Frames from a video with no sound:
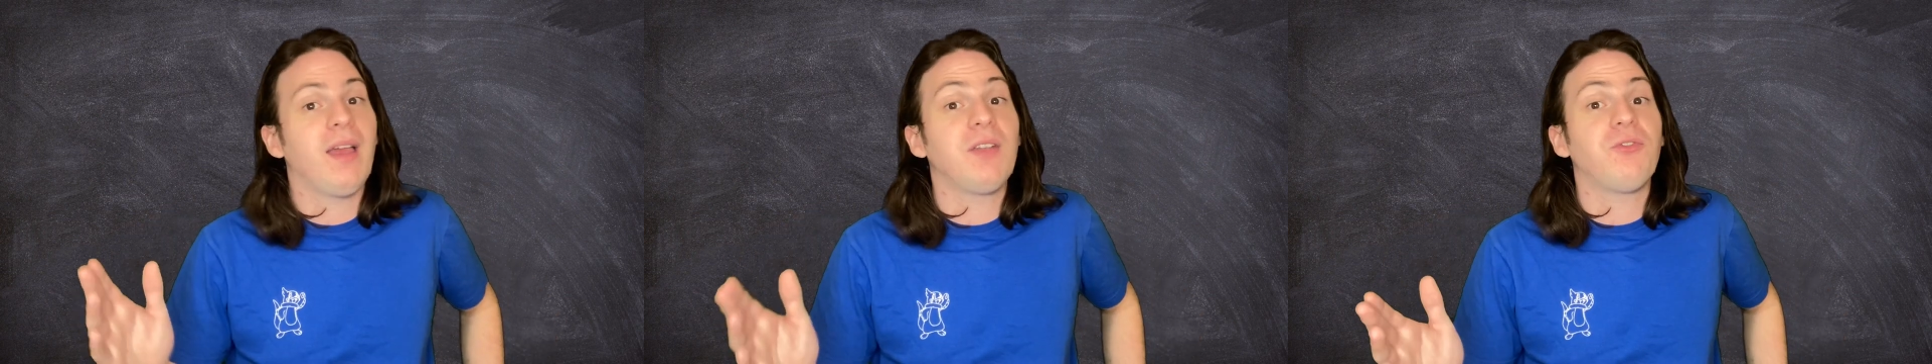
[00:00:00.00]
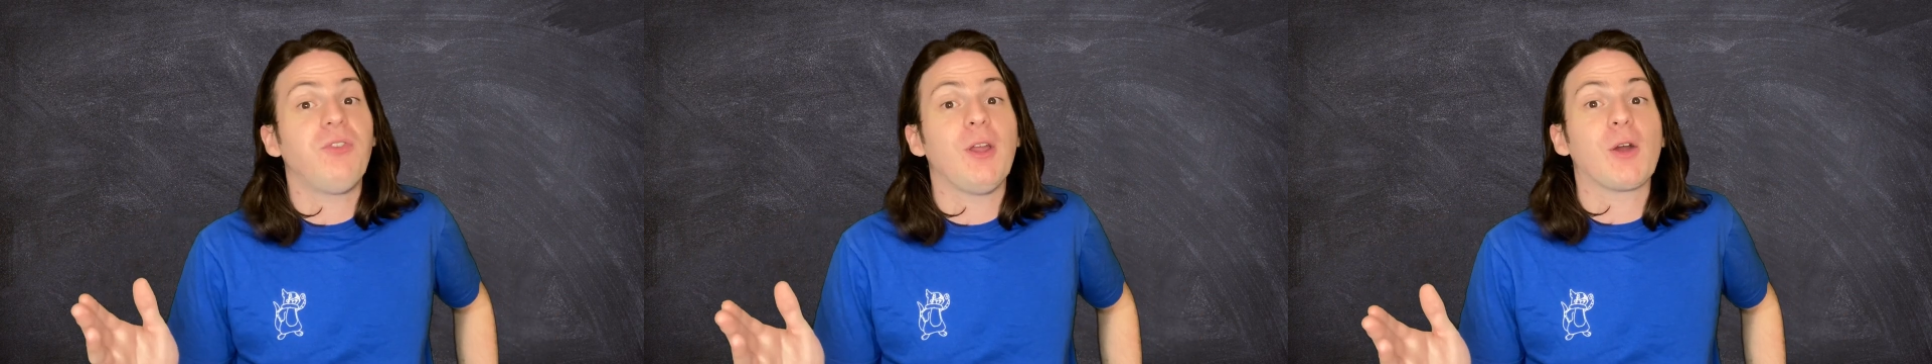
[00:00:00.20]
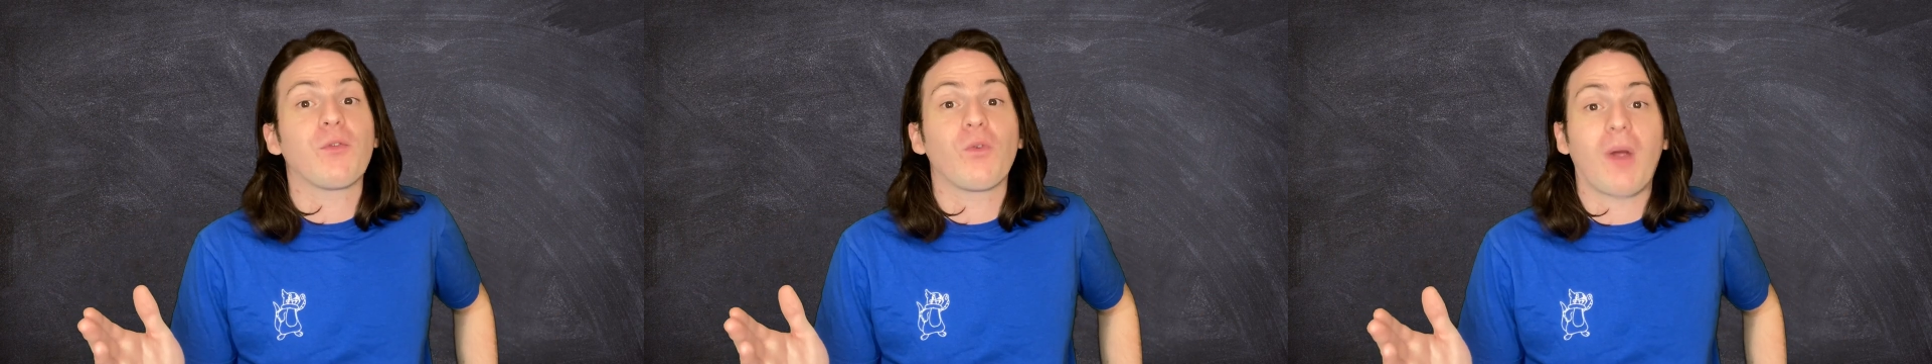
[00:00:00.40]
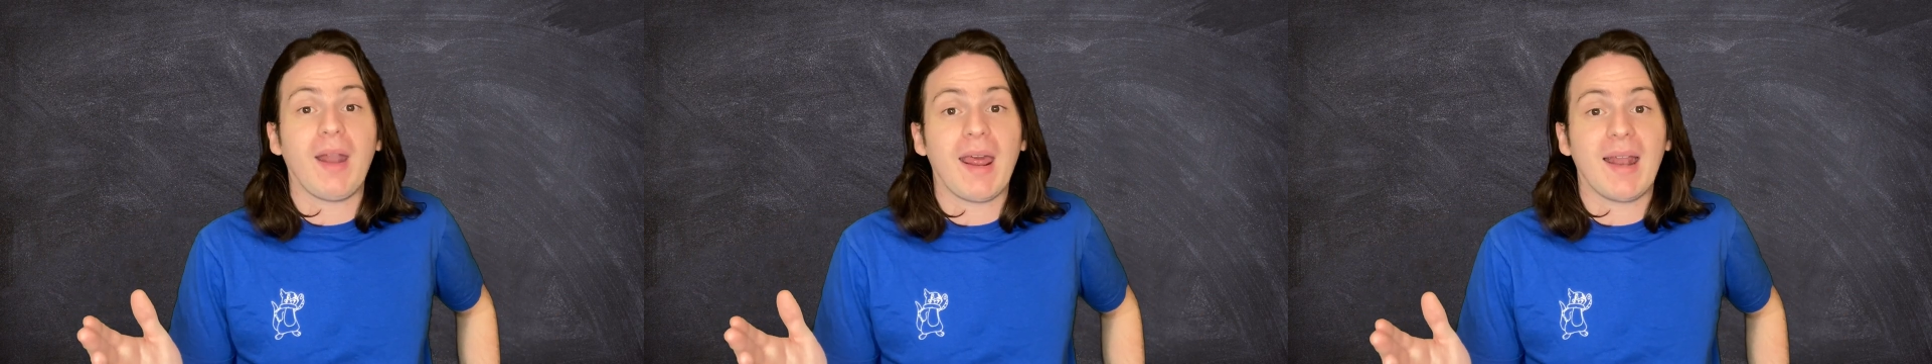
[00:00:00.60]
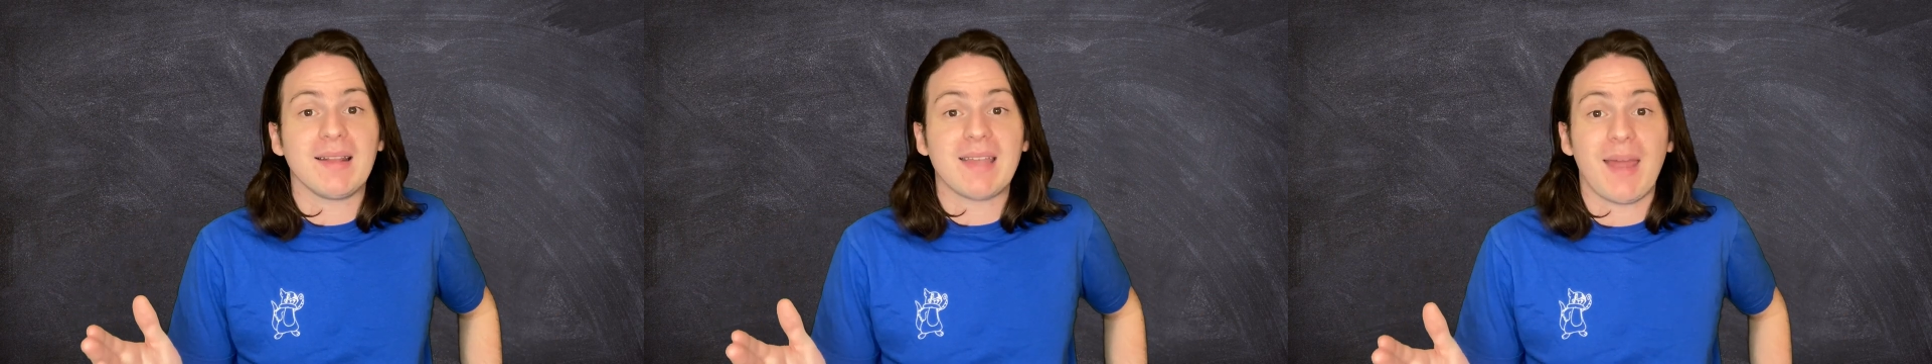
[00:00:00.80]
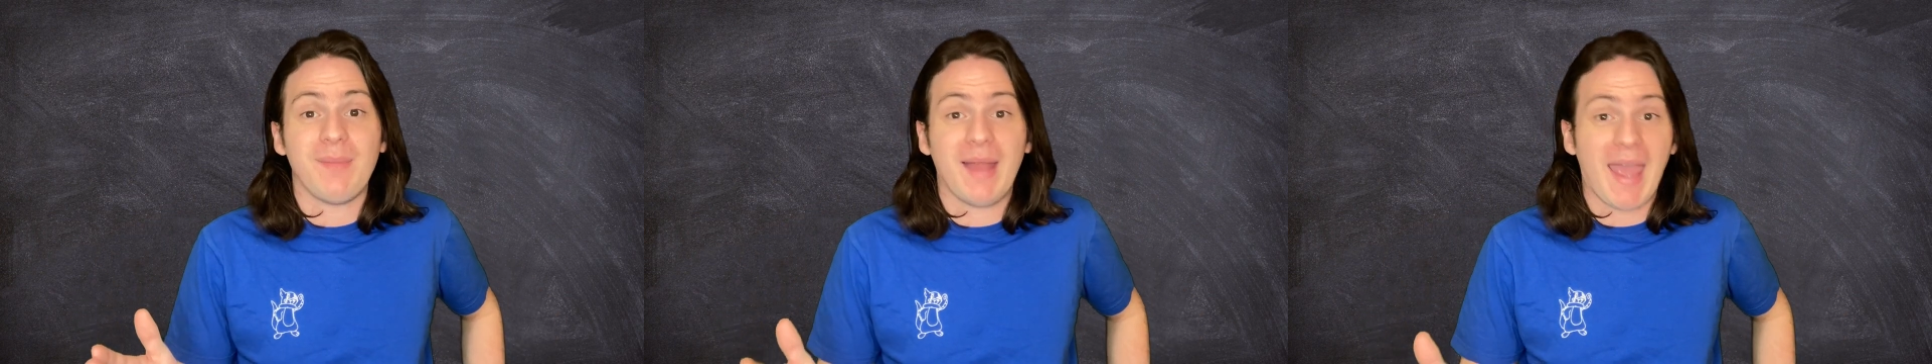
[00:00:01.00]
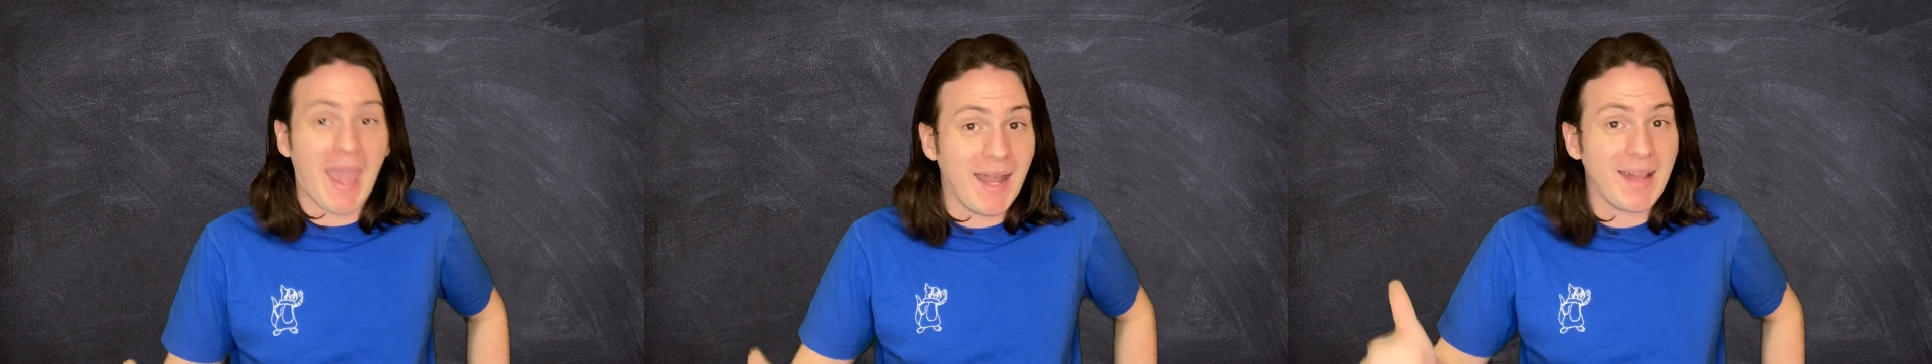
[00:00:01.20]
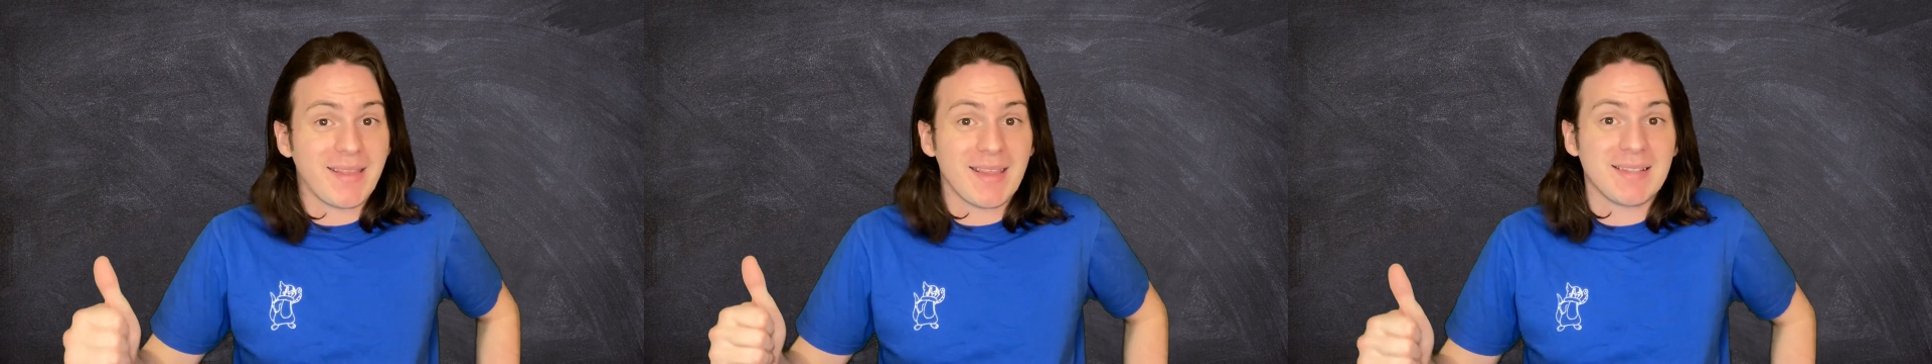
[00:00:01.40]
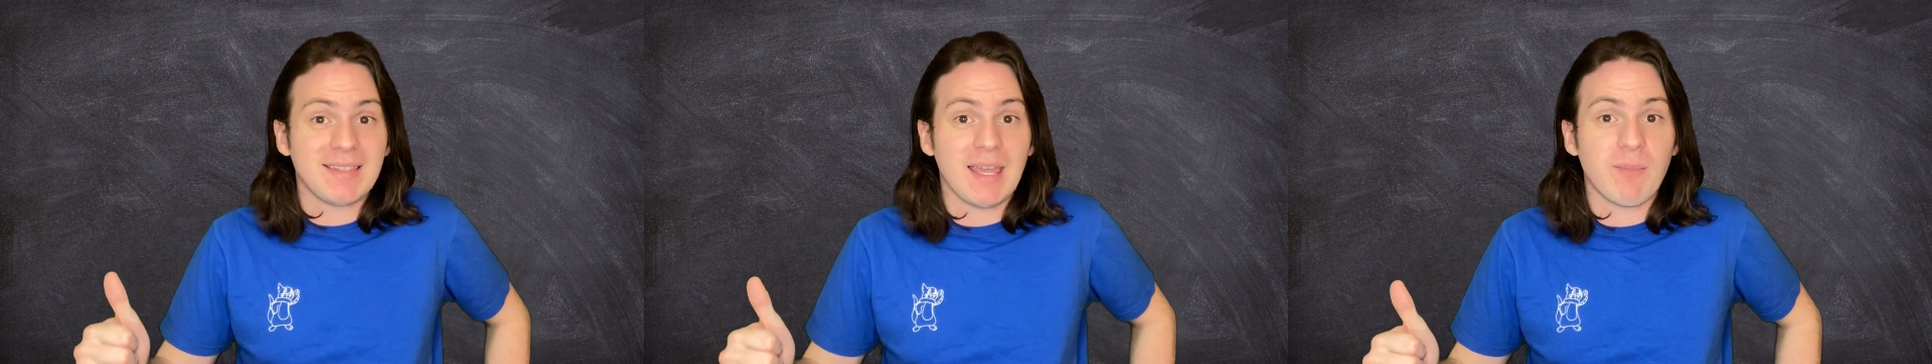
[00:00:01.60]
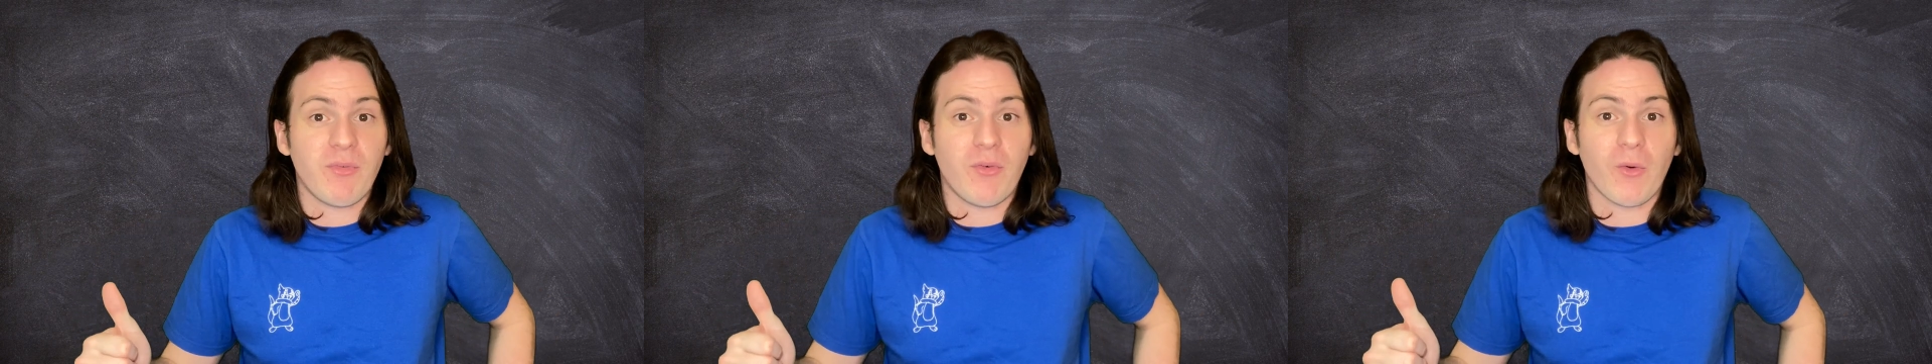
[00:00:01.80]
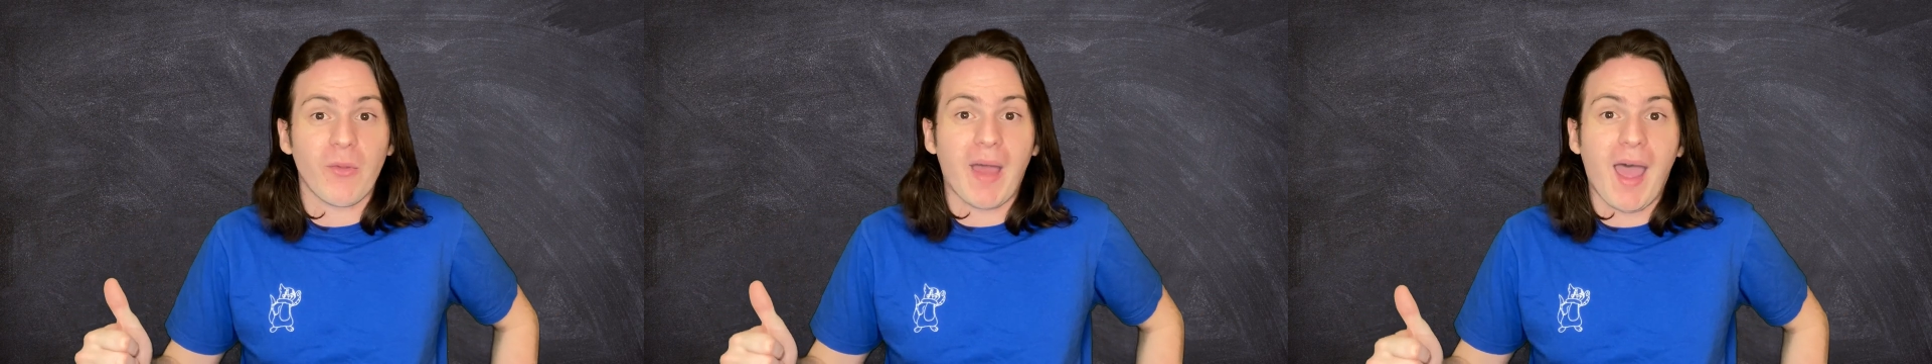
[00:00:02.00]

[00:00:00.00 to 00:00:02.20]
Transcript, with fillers: in fear of running out of time to edit this thing before